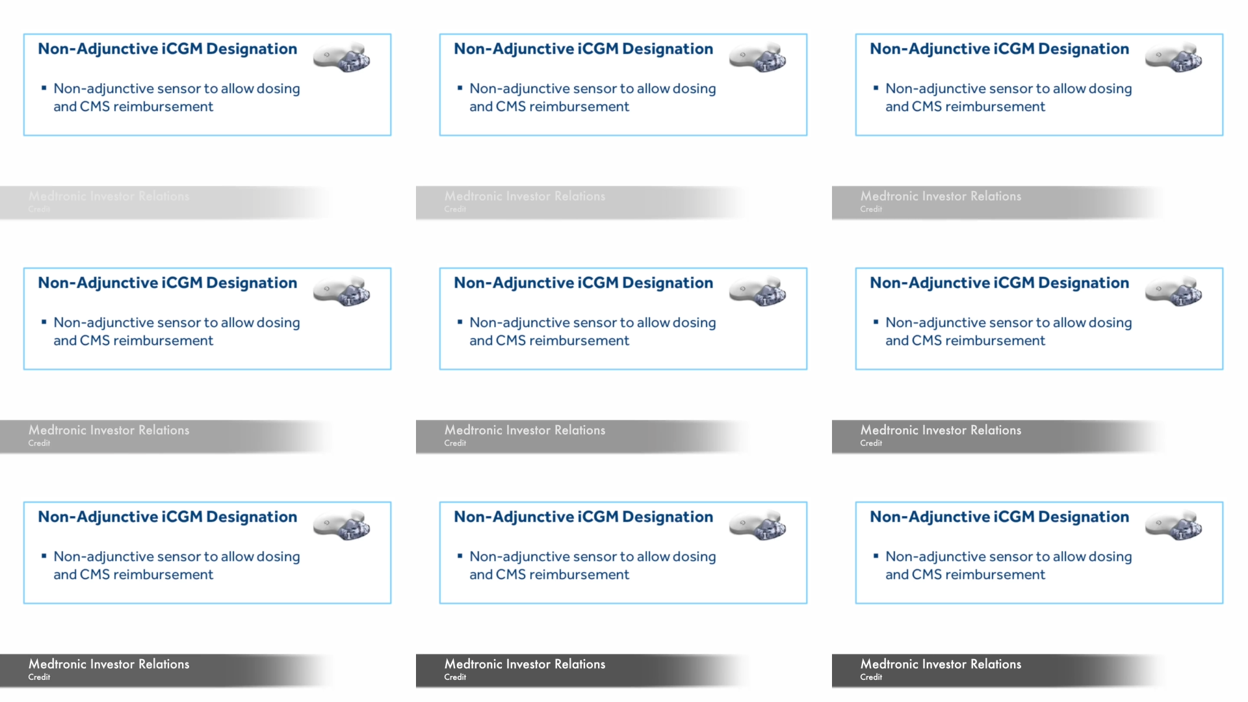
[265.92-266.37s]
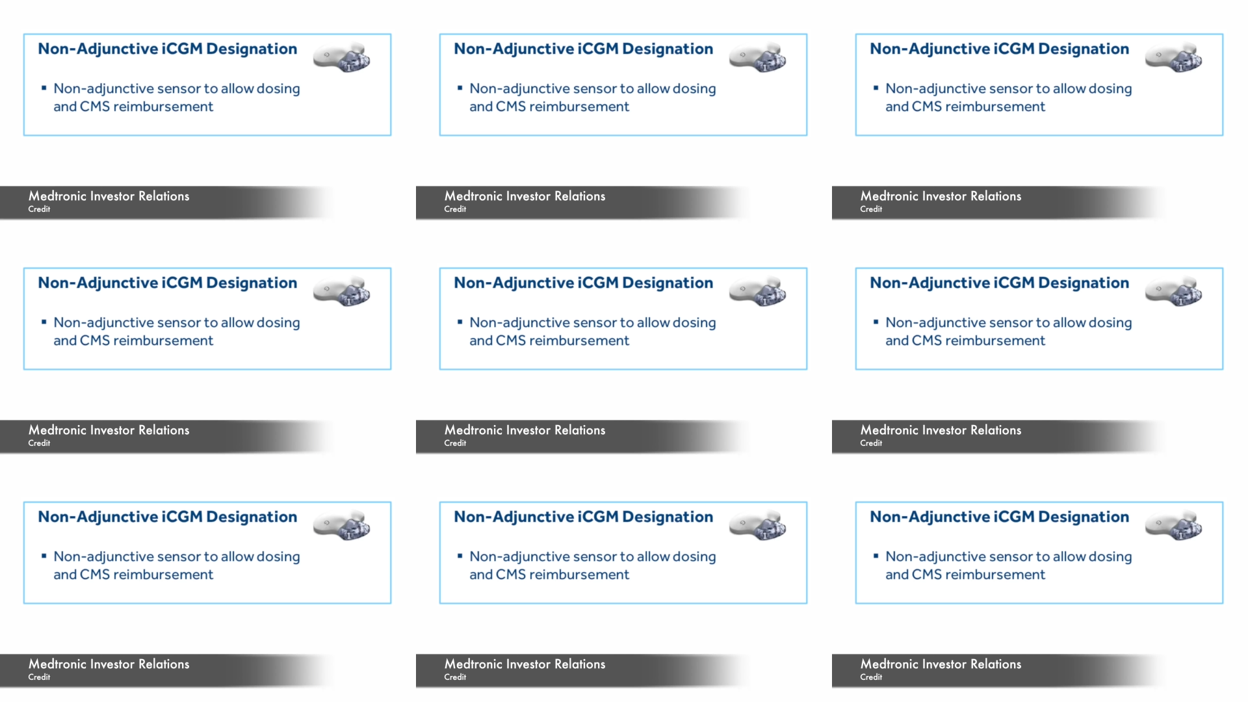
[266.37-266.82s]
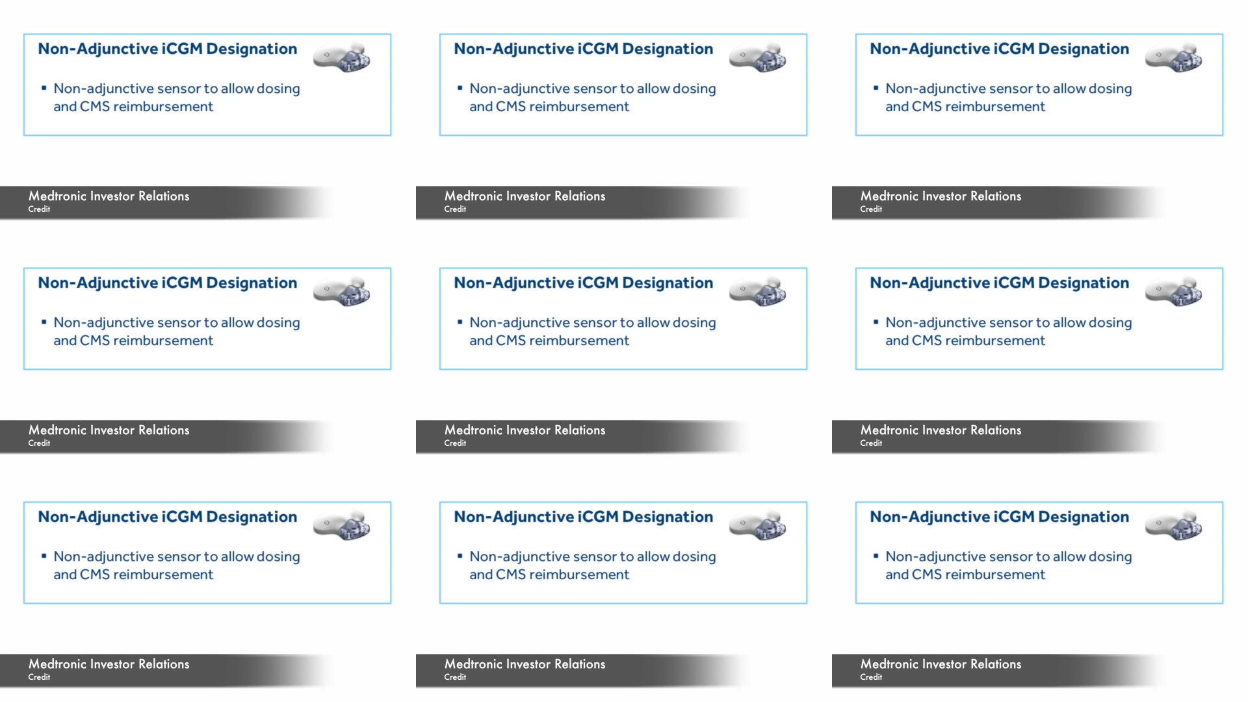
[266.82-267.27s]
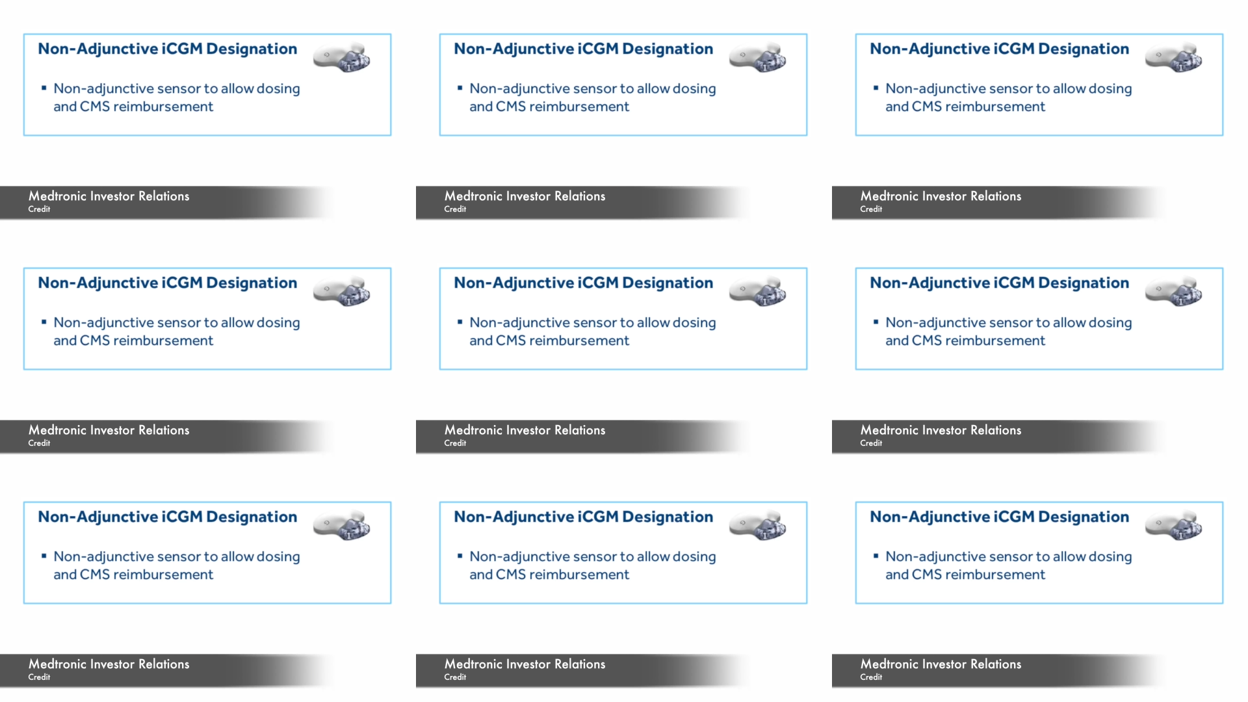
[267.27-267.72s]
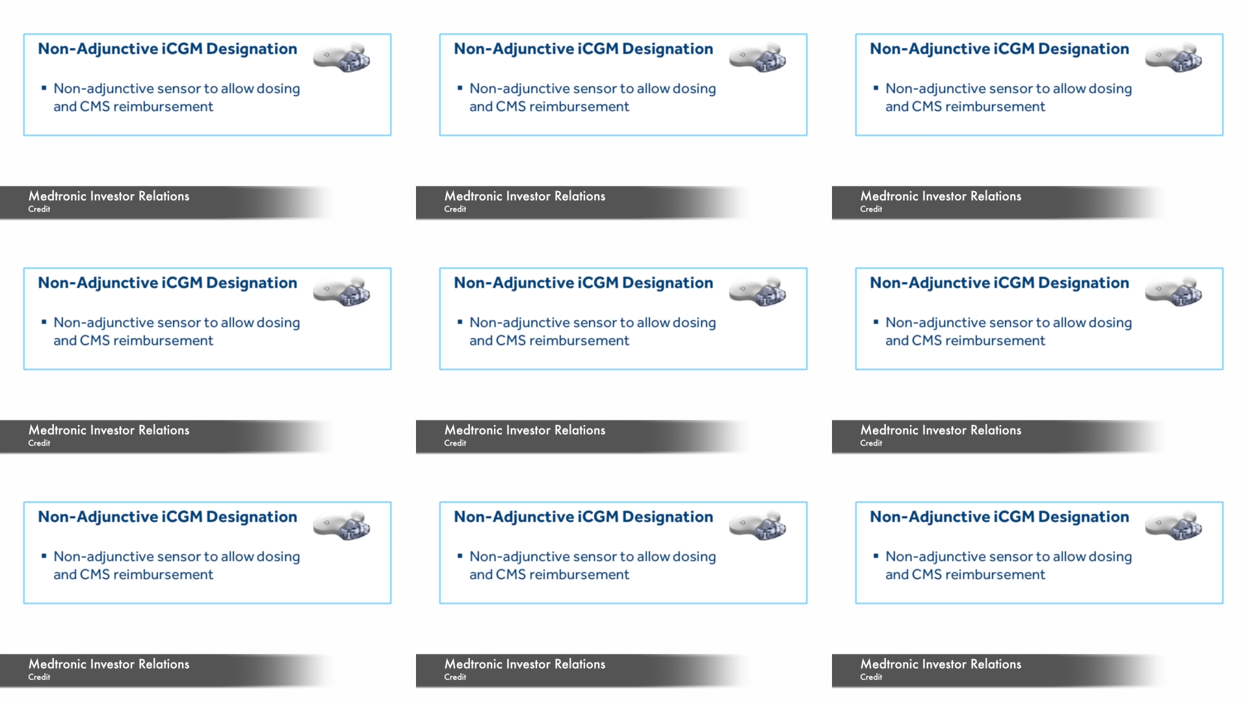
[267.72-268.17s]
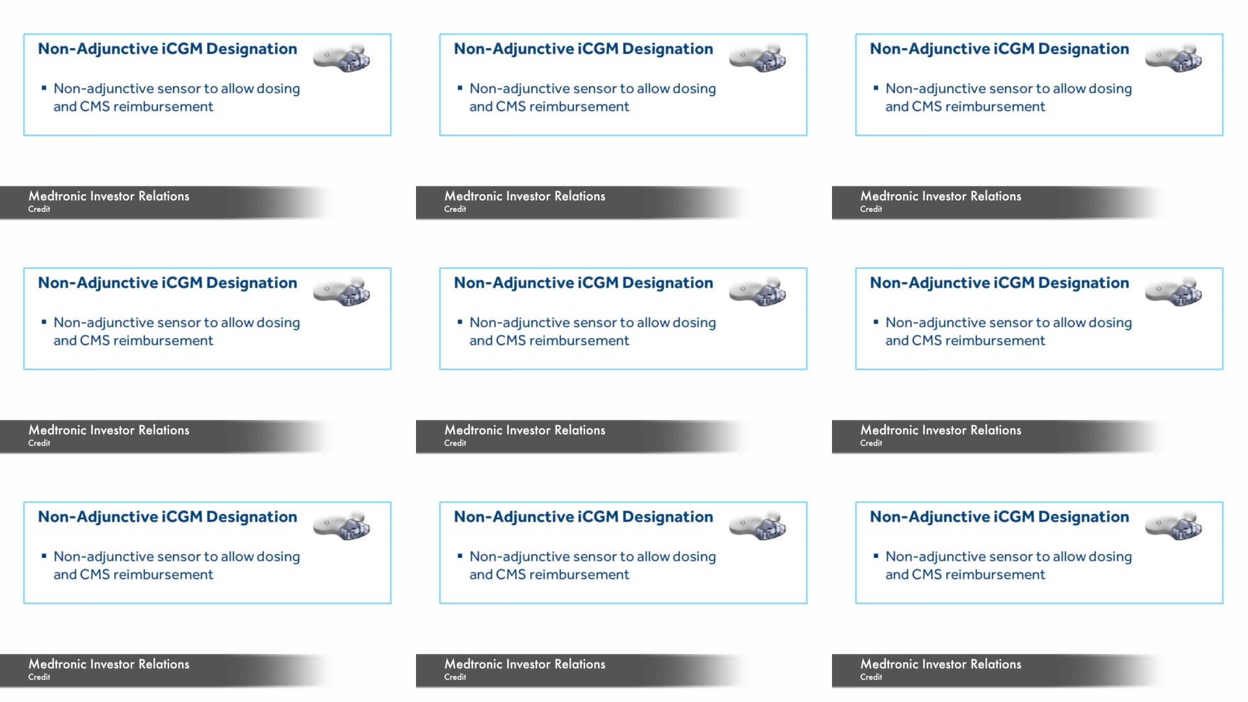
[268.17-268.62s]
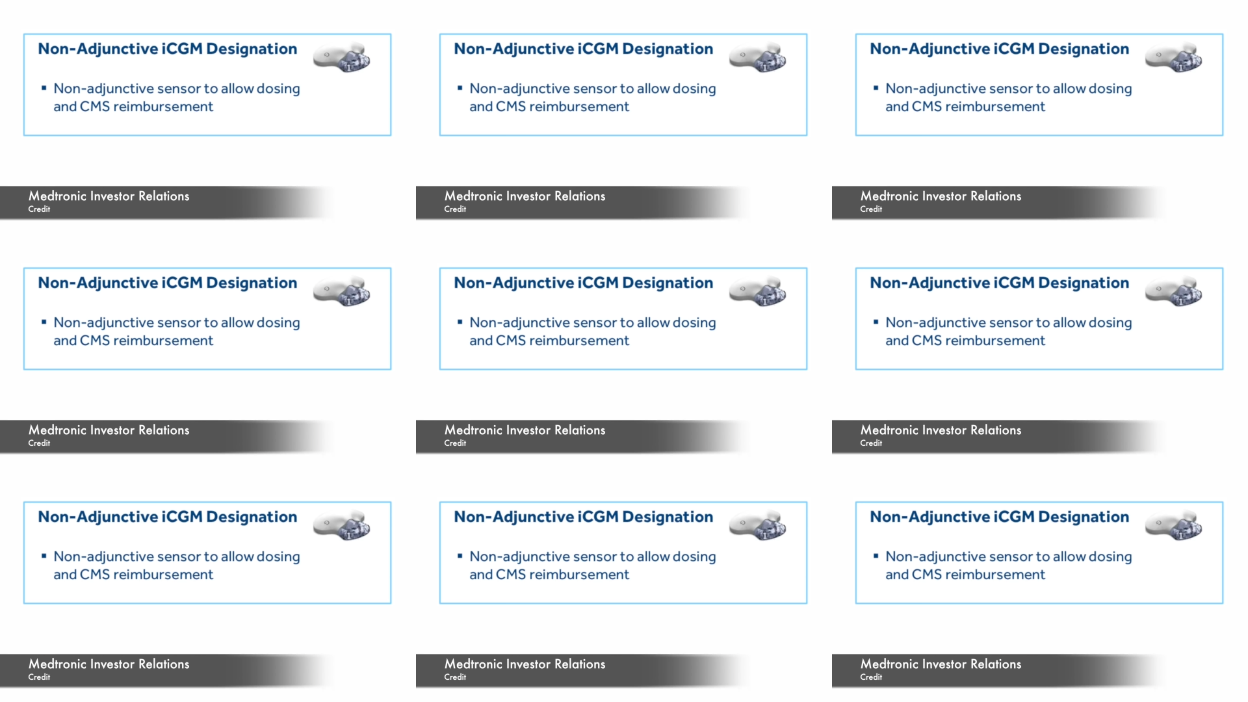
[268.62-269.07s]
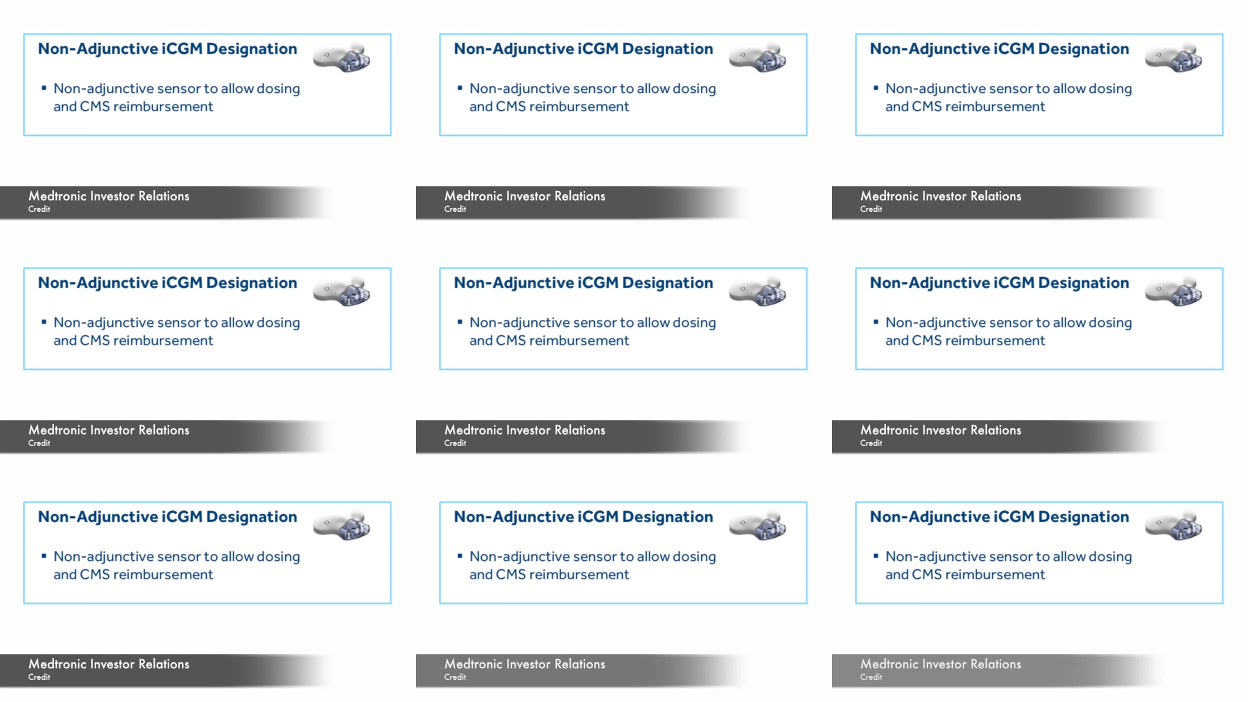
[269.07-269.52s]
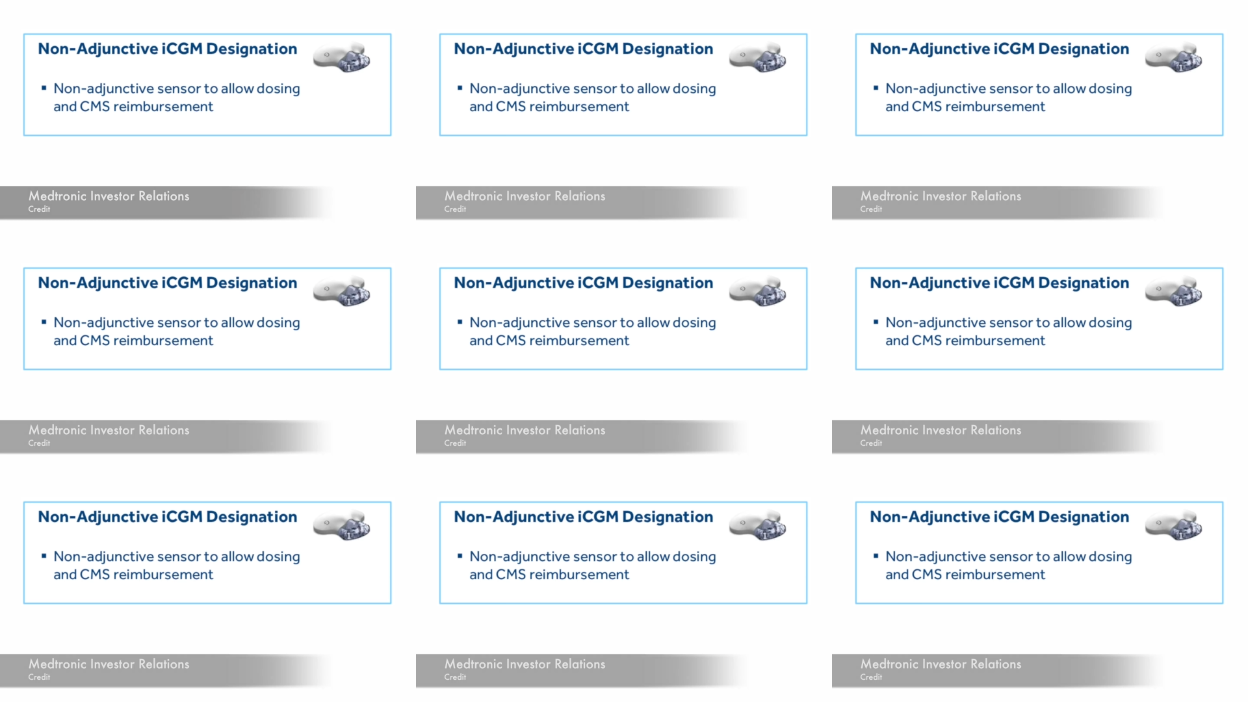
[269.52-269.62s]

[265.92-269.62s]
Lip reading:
[unreadable: no face in view]